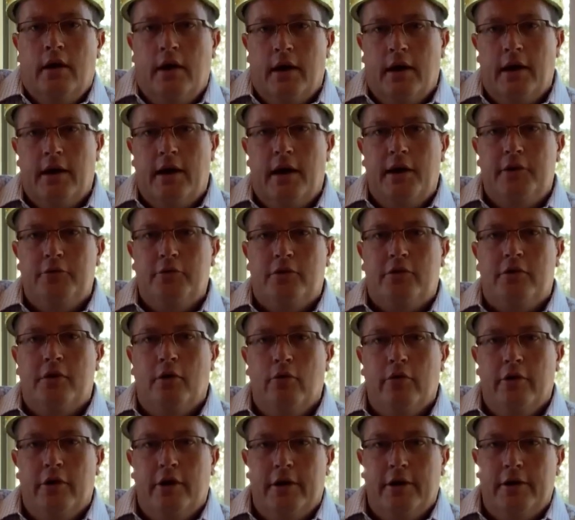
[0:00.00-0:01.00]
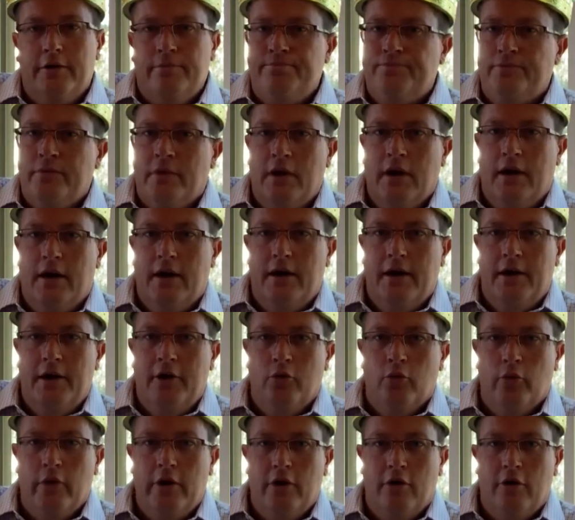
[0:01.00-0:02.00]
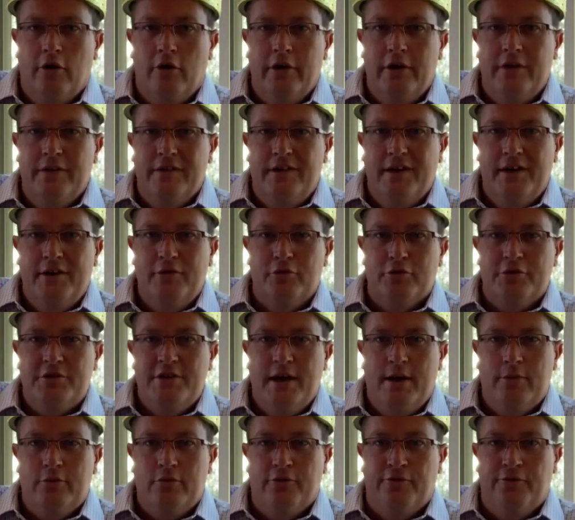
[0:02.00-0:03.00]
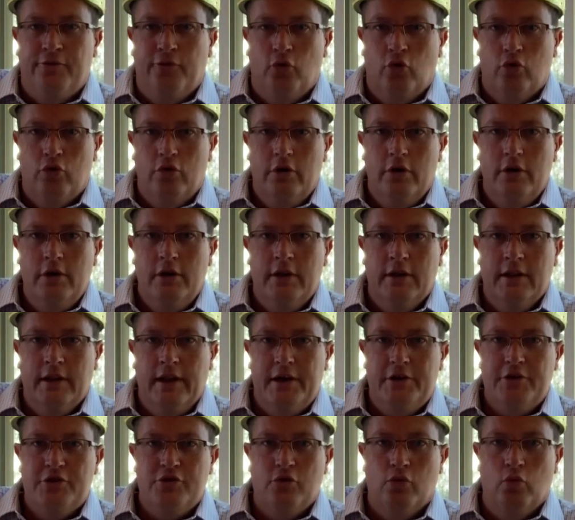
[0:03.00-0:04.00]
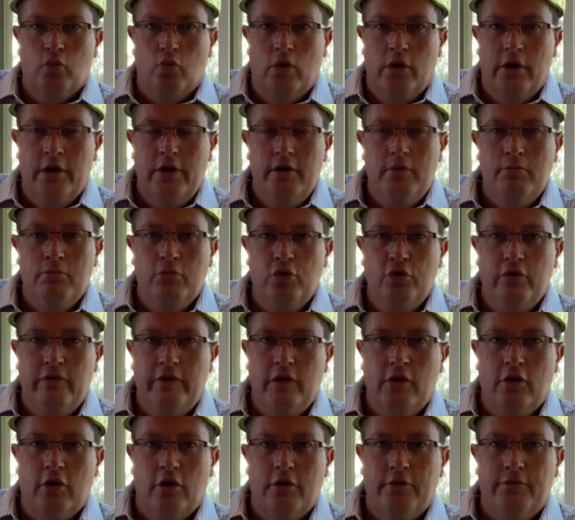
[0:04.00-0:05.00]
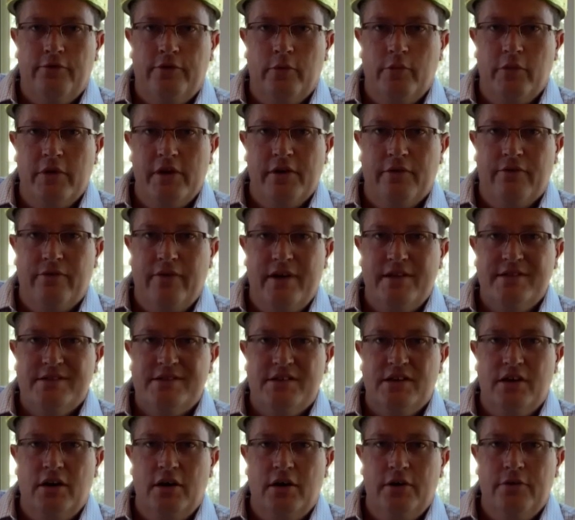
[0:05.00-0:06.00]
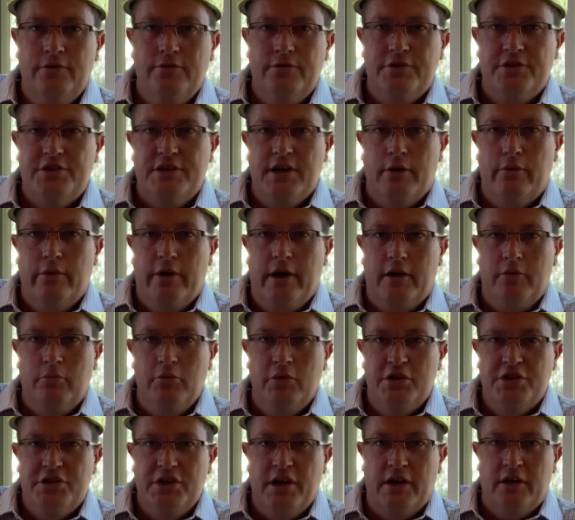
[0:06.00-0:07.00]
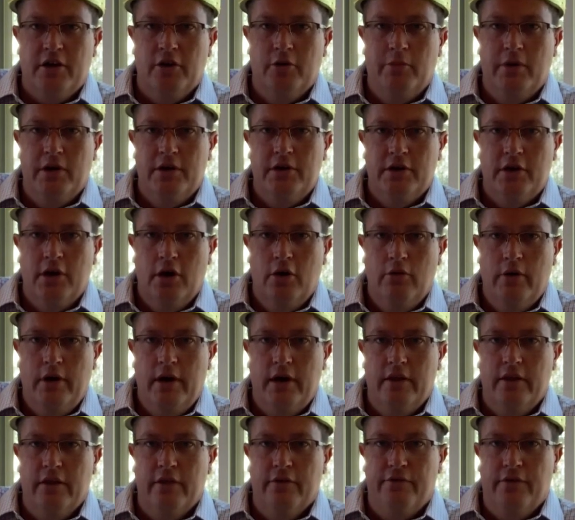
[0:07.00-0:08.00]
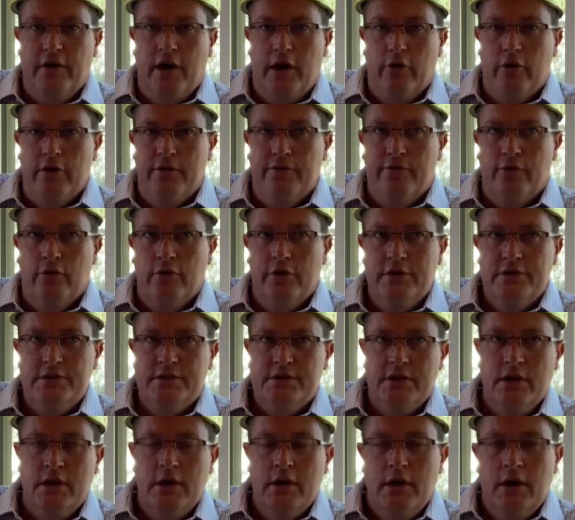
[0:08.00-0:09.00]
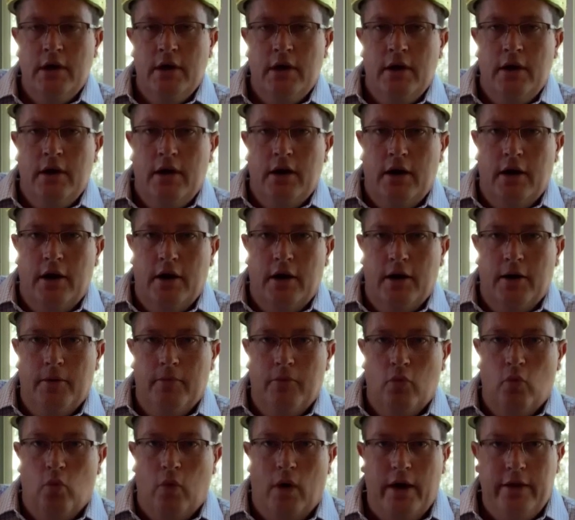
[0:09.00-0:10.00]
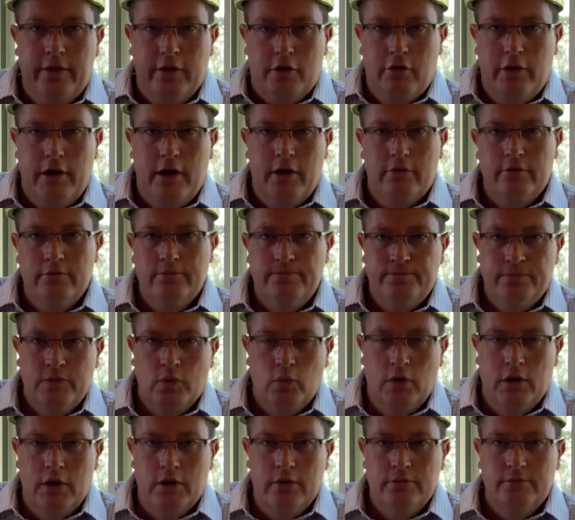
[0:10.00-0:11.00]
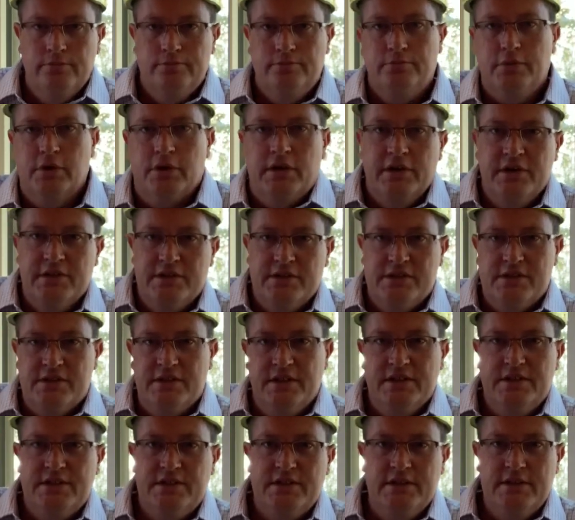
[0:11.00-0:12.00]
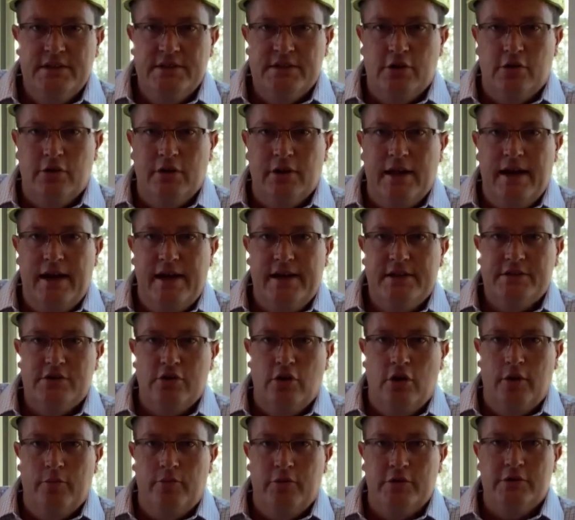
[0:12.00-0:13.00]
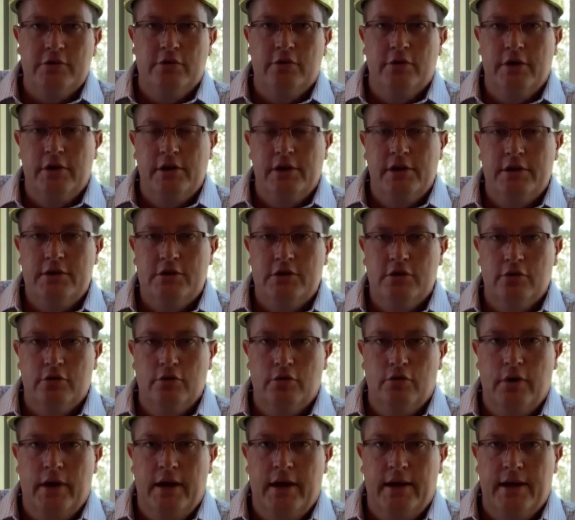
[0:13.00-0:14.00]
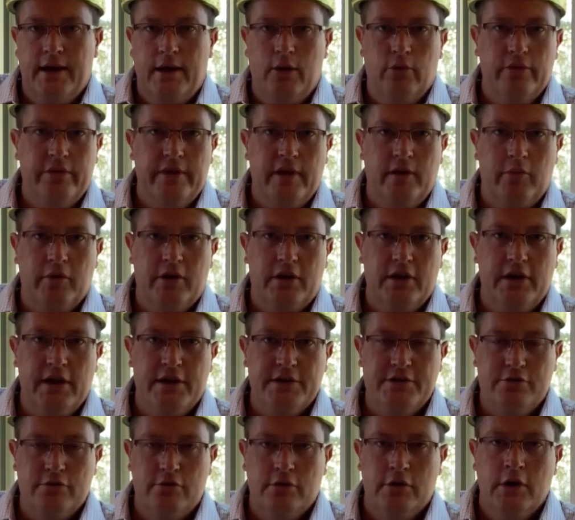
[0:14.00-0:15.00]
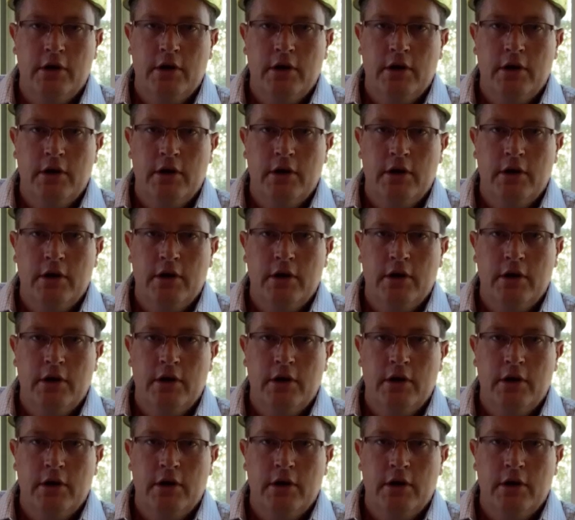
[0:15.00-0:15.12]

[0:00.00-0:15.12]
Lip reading: Hey guys, what's going on? Here we are in Daniel chapter 4, lecture 1, moving on from the events of Shadrach, Meshach, and Abednego and the fiery furnace. Why the crown? Well, because this is our last opportunity to hang out with Nebuchadnezzar.